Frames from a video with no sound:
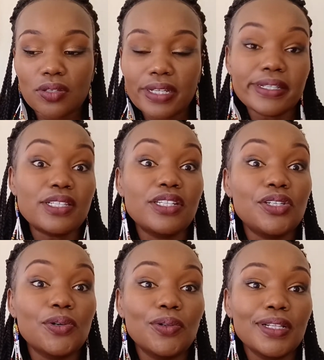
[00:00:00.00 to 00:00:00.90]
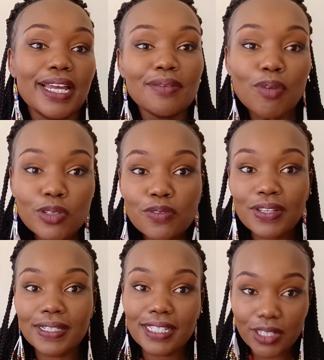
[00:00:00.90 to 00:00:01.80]
there's a city hall, and most of
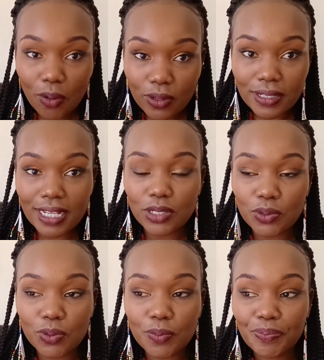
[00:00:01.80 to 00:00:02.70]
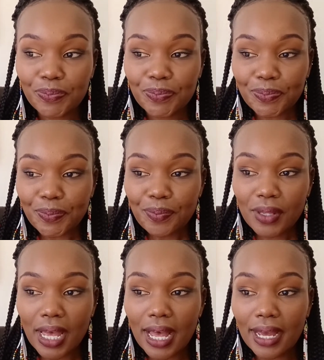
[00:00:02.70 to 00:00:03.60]
the city halls they do
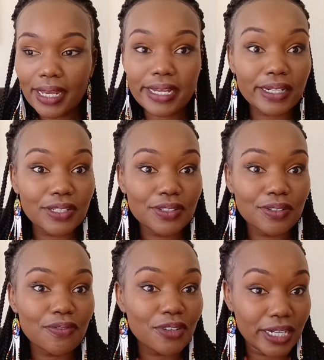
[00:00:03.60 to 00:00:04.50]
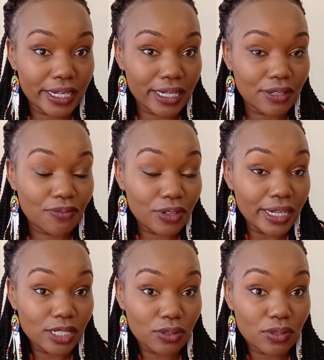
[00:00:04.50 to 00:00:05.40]
free
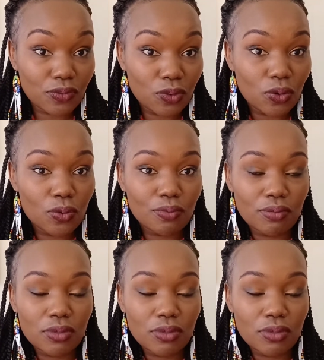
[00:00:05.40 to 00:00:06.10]
lessons for